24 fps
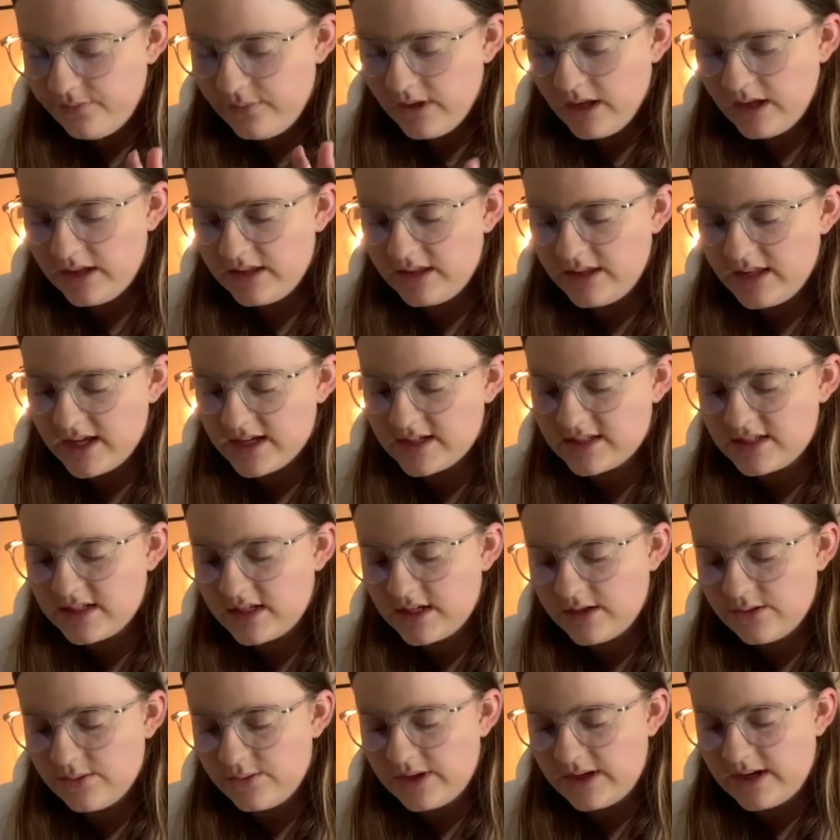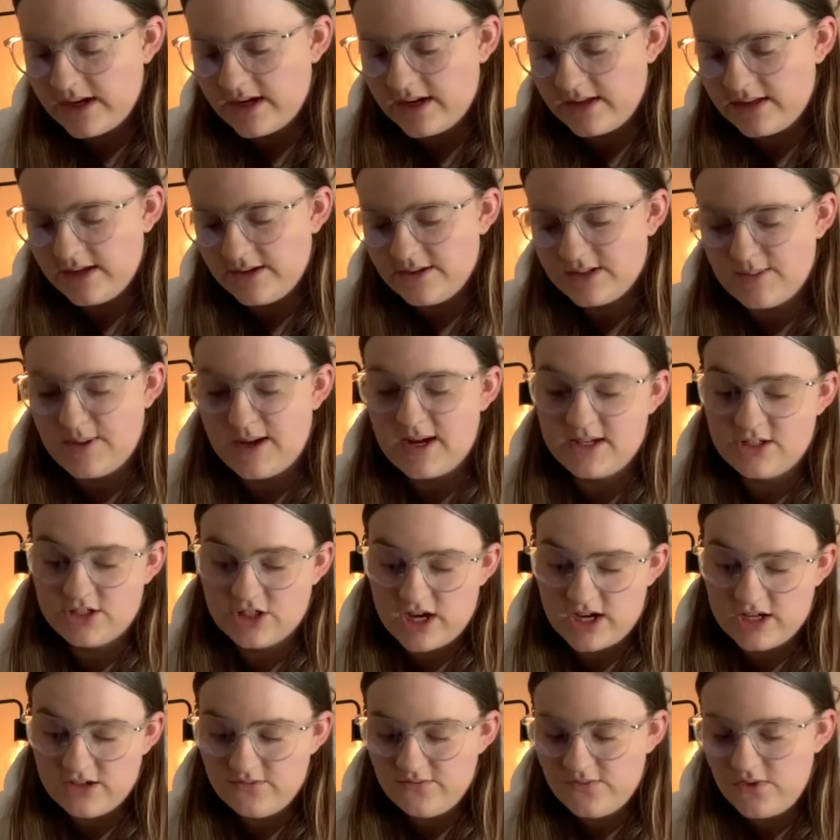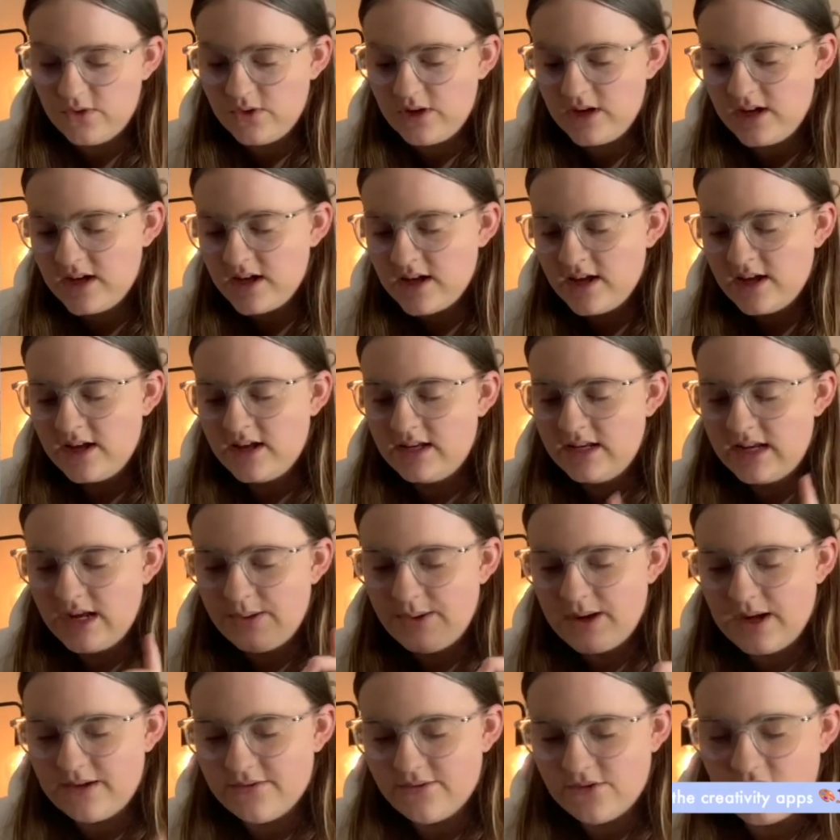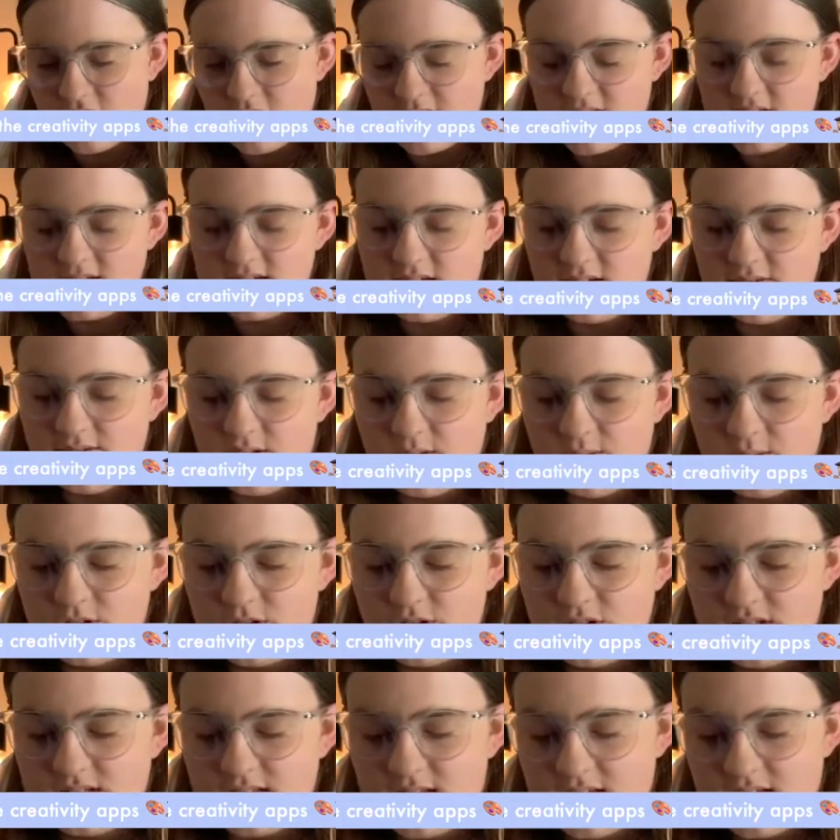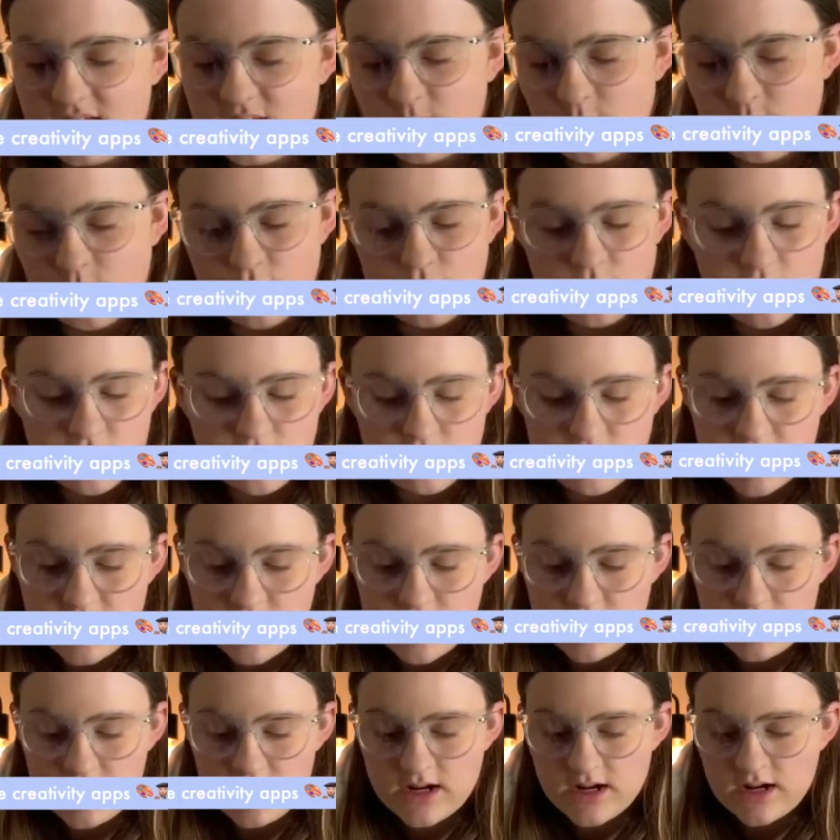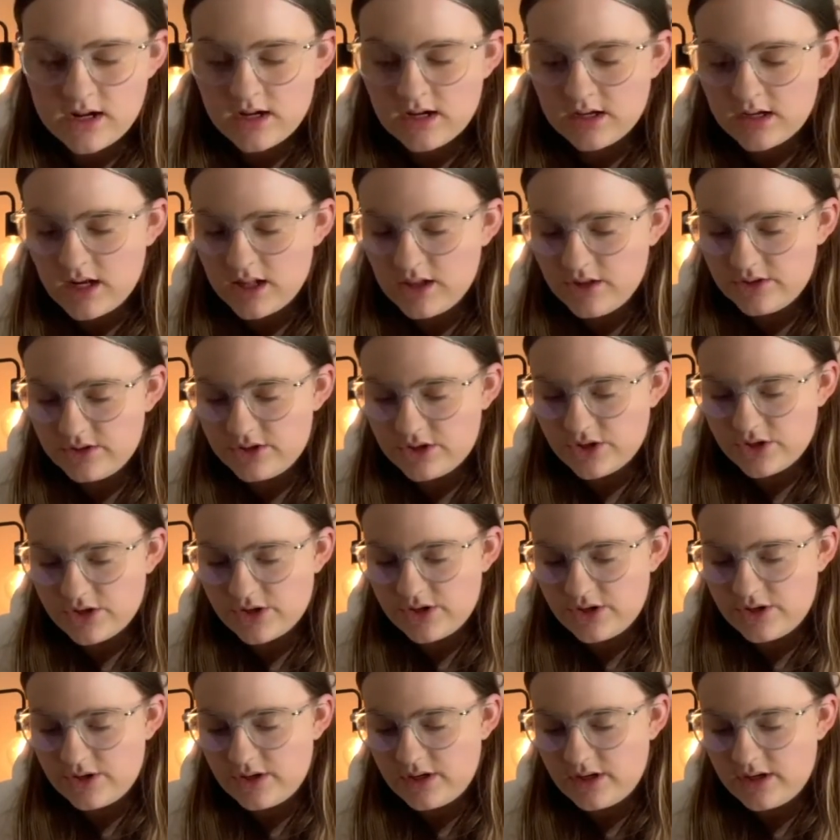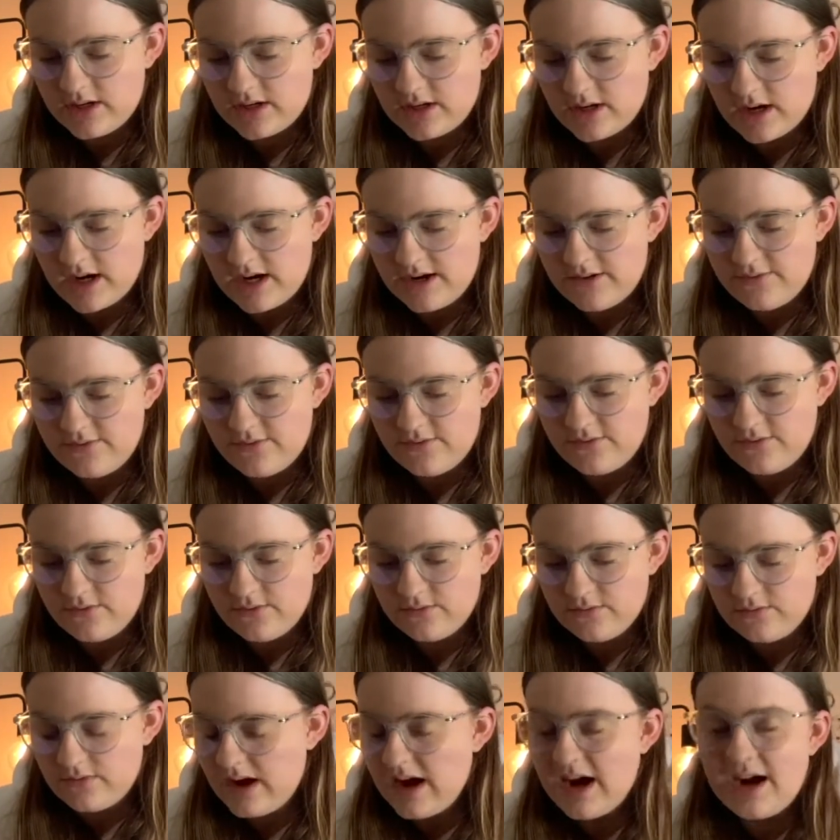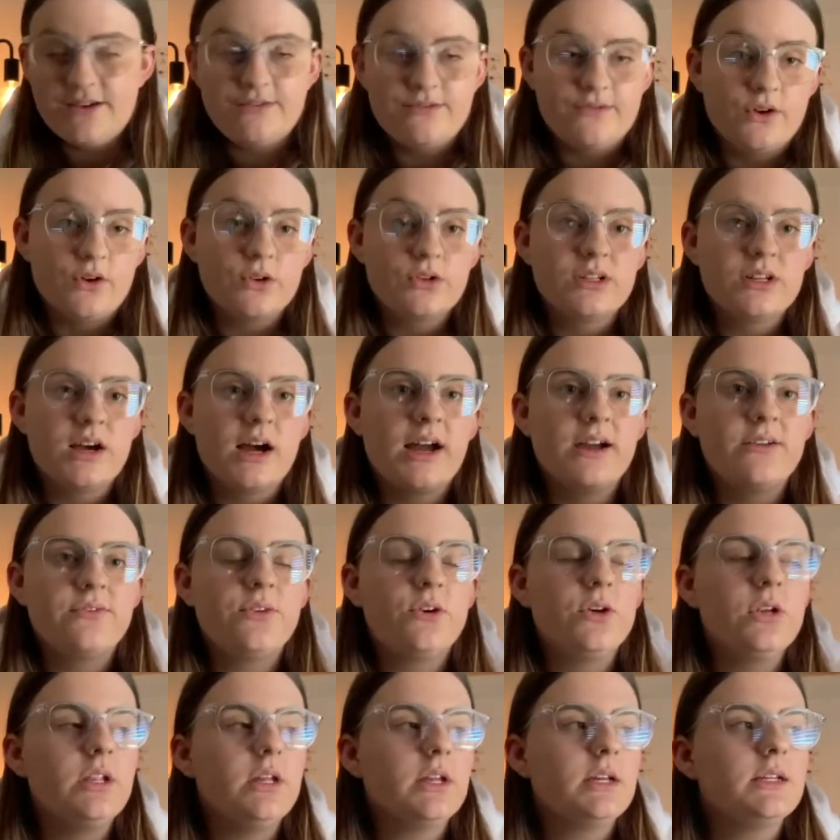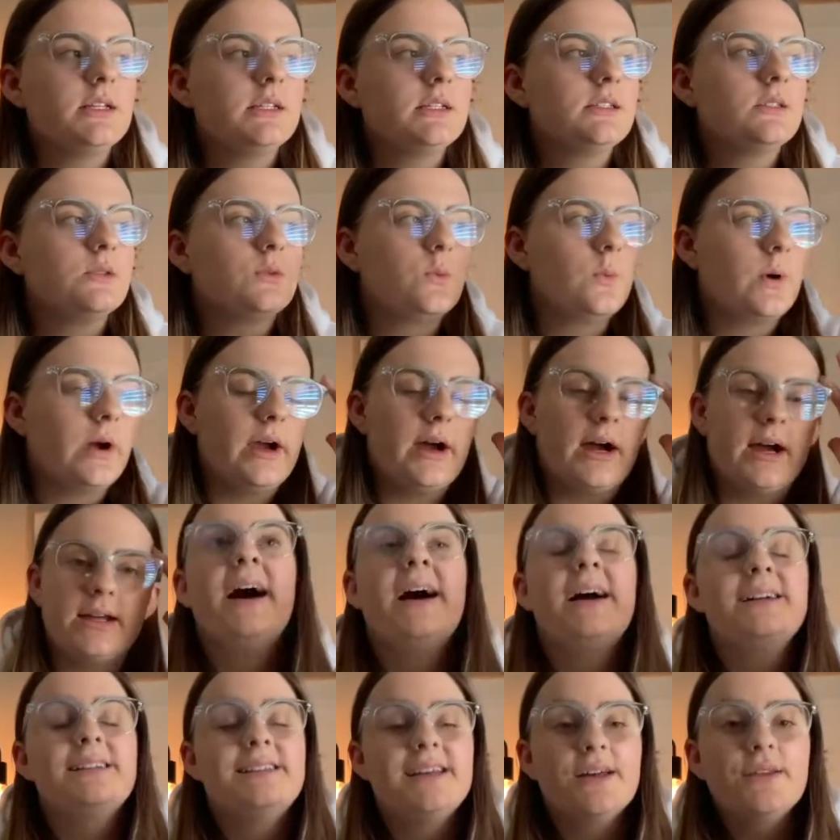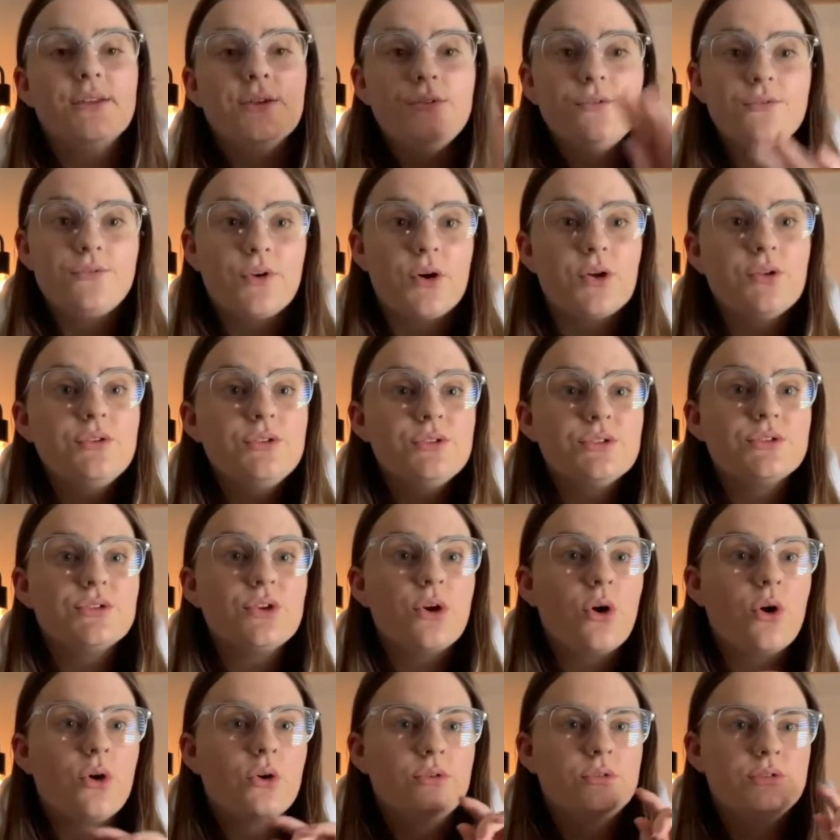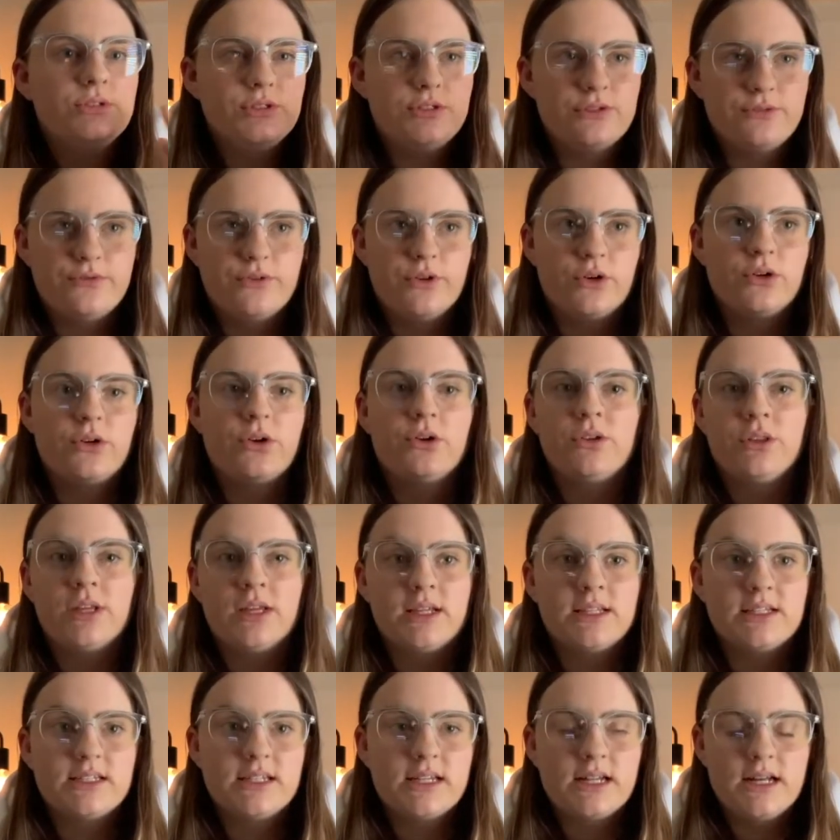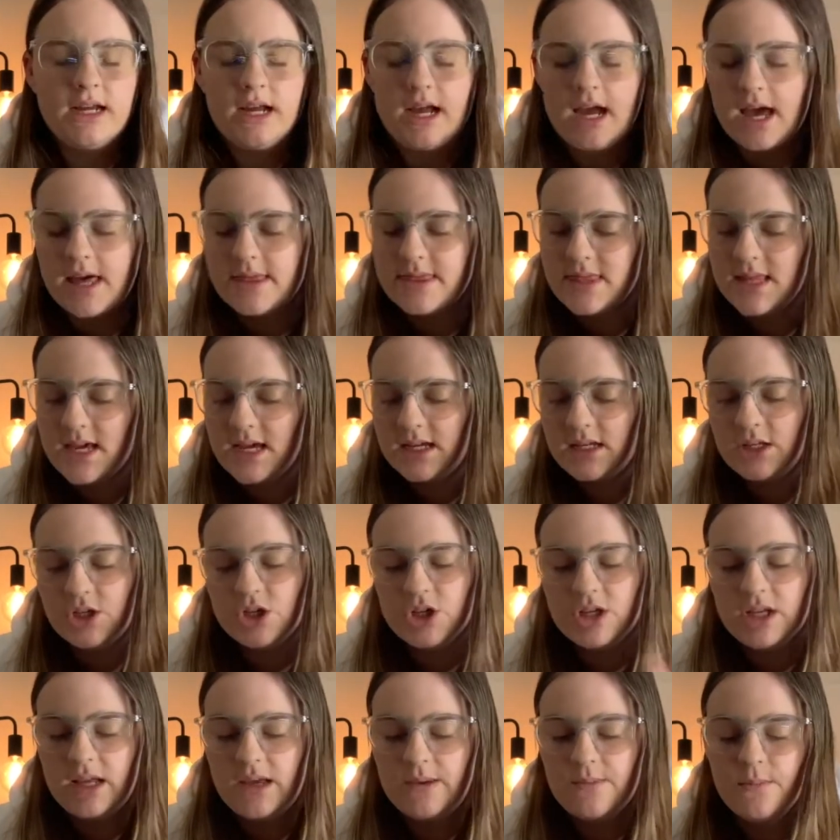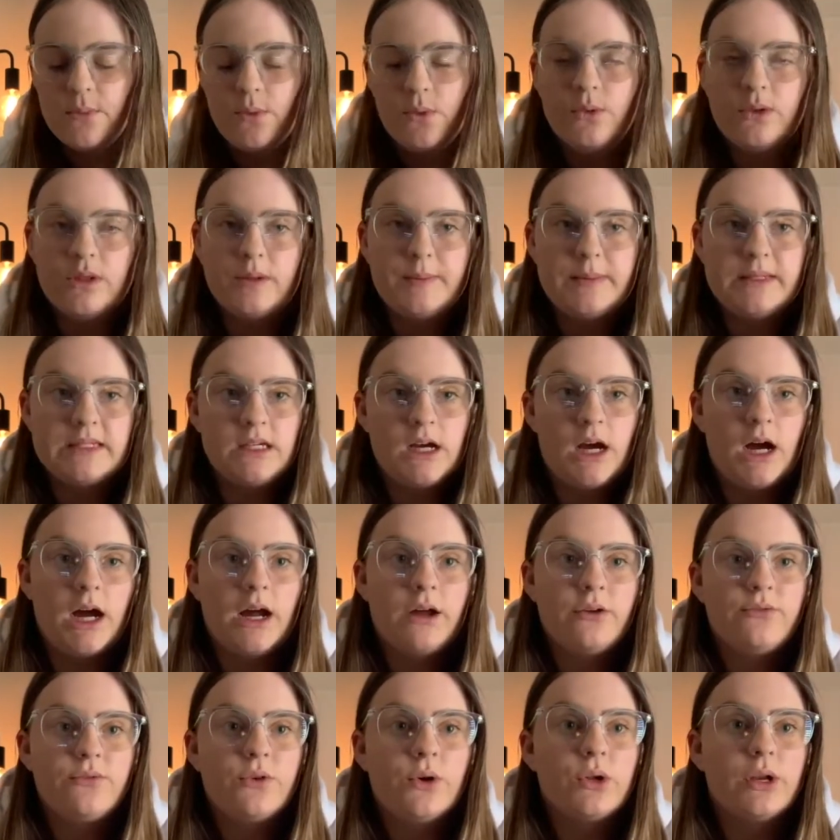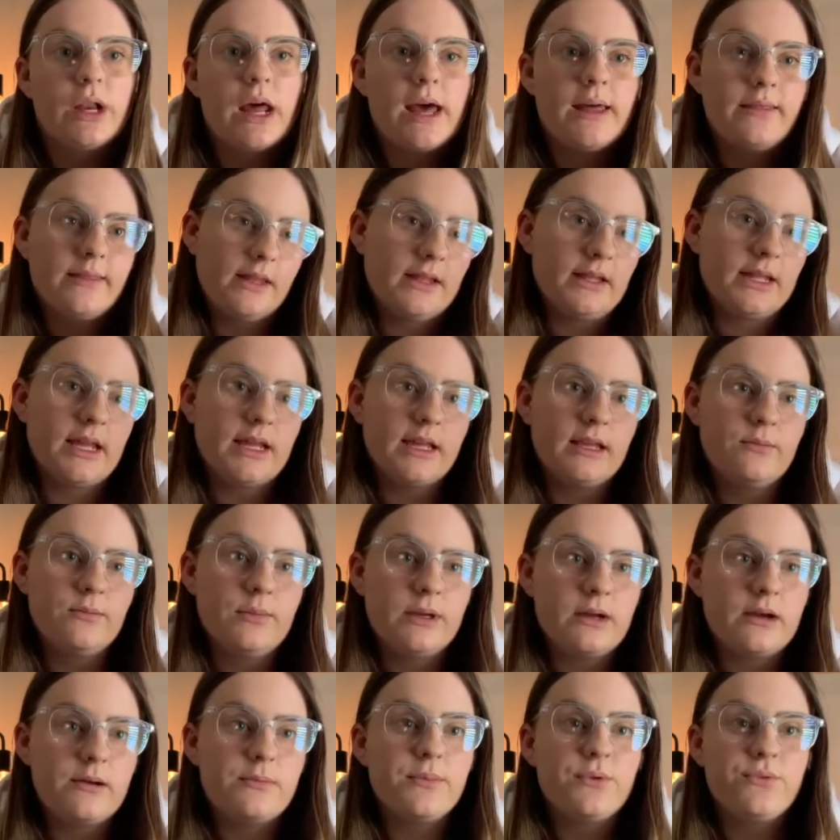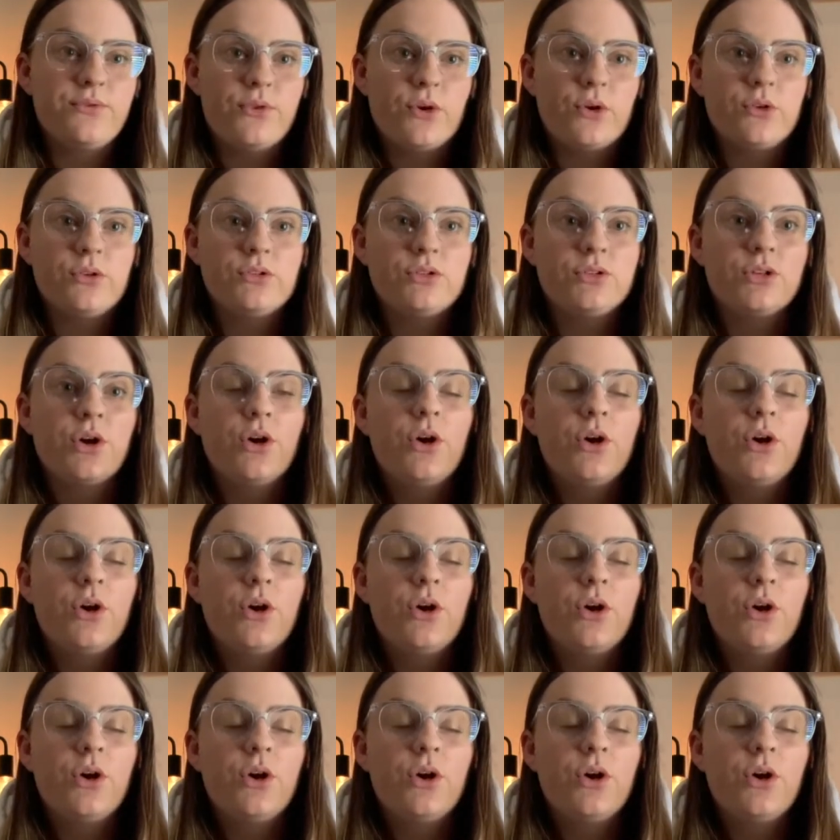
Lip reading: Next, that's my education folder. Now we have creativity, which just has Procreate, Color Tone, and iFont. iFont is where I download fonts on DaFont on the internet, and then you can import them into iFont, and then they can become a font